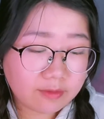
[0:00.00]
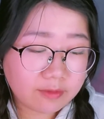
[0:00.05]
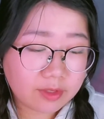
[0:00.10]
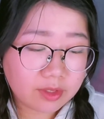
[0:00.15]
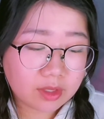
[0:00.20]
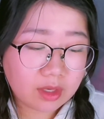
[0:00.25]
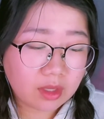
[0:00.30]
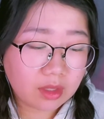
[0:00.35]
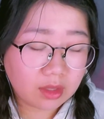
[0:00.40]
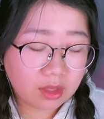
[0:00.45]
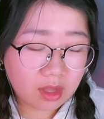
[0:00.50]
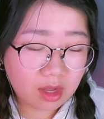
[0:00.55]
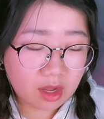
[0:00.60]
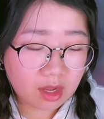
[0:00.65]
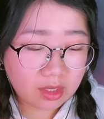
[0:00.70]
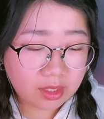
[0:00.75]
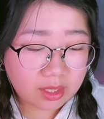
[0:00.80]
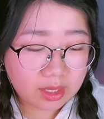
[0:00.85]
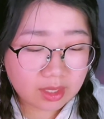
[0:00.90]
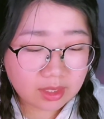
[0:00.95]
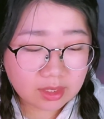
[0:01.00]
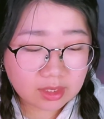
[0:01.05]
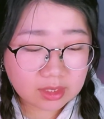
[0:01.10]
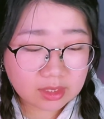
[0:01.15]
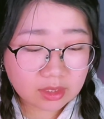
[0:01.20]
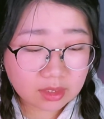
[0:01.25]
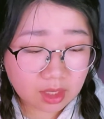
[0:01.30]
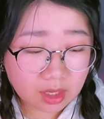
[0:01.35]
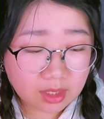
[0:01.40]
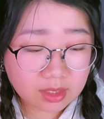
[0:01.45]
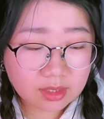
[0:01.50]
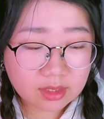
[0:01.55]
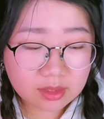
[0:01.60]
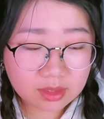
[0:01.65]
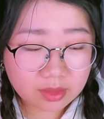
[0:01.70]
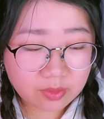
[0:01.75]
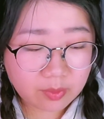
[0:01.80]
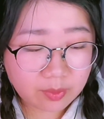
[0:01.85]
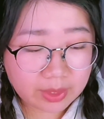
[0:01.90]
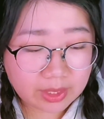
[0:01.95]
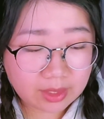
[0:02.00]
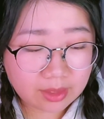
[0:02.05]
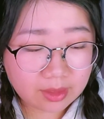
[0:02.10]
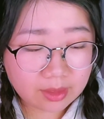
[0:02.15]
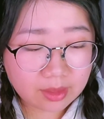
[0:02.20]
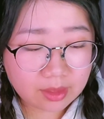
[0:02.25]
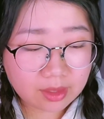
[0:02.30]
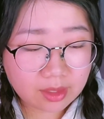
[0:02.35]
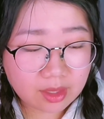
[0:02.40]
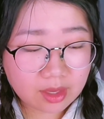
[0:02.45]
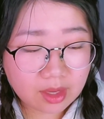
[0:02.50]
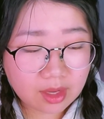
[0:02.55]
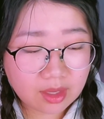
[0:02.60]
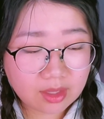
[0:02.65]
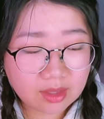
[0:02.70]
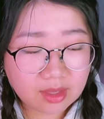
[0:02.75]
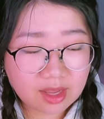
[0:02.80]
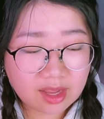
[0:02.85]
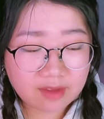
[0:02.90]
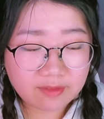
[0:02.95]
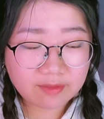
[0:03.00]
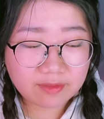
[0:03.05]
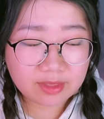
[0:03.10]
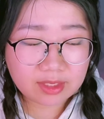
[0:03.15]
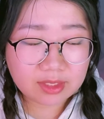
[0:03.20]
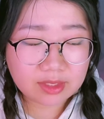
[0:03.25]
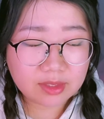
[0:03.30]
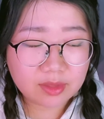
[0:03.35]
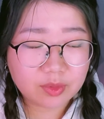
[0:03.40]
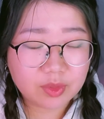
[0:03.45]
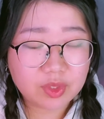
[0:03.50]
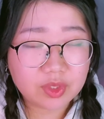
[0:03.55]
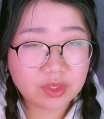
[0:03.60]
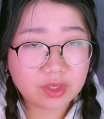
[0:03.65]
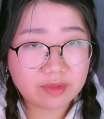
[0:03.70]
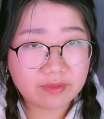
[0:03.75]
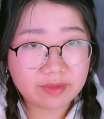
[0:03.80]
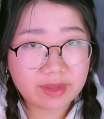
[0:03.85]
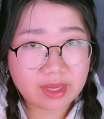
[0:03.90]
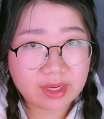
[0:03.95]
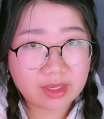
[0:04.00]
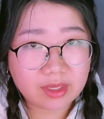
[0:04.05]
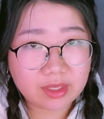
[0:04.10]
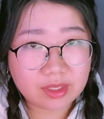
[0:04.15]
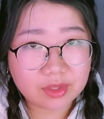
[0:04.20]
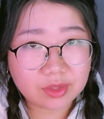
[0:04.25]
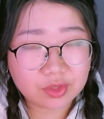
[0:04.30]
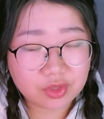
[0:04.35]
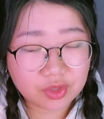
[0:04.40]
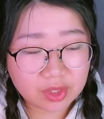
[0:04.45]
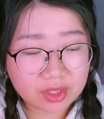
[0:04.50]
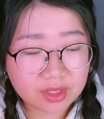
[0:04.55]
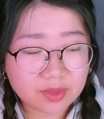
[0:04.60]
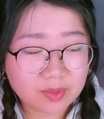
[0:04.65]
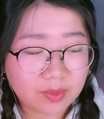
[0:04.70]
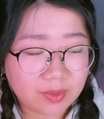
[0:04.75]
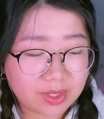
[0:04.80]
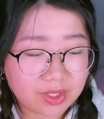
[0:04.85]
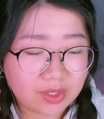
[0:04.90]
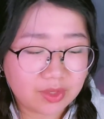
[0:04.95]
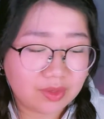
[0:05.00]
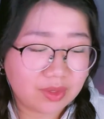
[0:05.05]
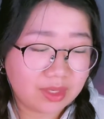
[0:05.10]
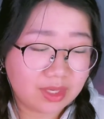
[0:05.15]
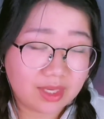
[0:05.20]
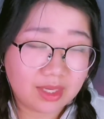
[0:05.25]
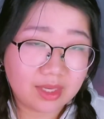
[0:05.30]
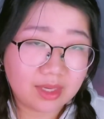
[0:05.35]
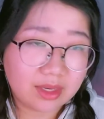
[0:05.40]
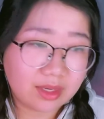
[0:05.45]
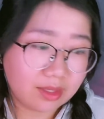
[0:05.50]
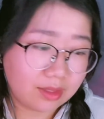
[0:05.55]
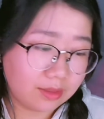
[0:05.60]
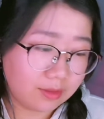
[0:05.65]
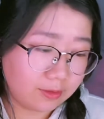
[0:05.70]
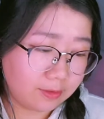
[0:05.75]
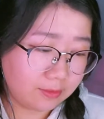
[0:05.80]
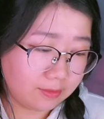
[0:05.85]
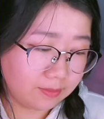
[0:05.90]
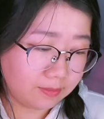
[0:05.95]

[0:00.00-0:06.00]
After a long and exhausting week, a lively social event is just what you need.